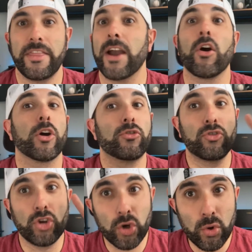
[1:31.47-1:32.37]
There are
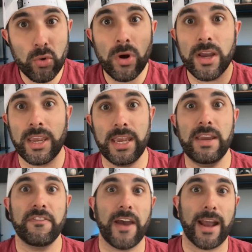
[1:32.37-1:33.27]
two key
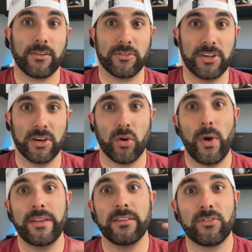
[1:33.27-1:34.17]
factors here
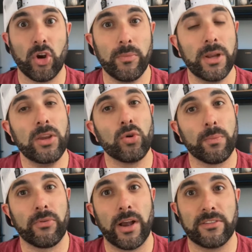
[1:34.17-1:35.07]
when determining your
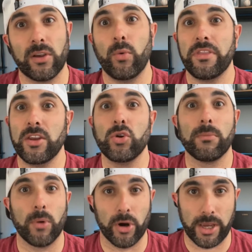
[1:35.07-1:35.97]
pricing within your
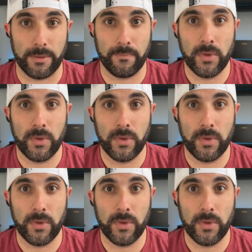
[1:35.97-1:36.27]
market